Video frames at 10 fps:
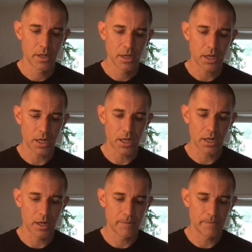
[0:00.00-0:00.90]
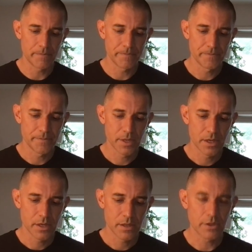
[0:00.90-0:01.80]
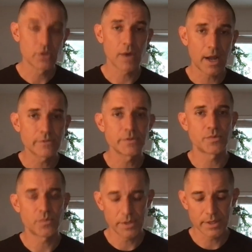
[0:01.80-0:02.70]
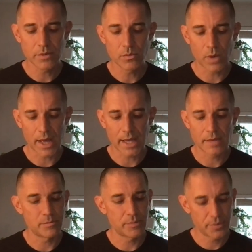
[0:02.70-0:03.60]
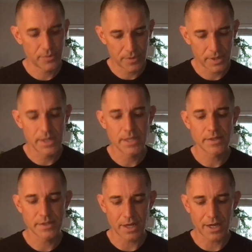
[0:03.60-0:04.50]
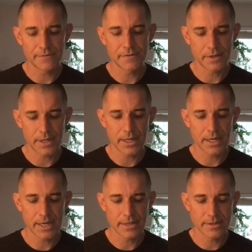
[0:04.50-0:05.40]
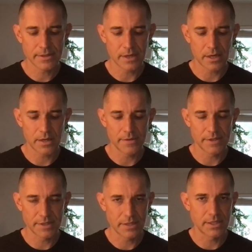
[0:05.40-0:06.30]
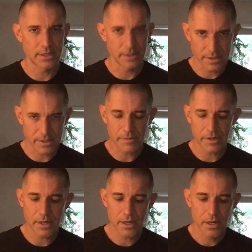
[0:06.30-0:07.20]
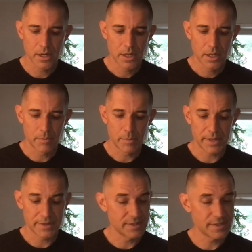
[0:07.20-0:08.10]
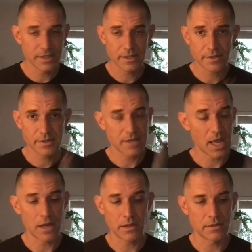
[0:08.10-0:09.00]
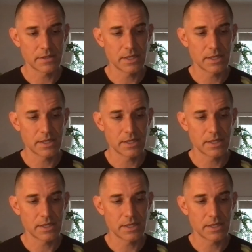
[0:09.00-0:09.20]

The ground was really wet and pretty soft a lot of nights on the CT this summer, but these things held.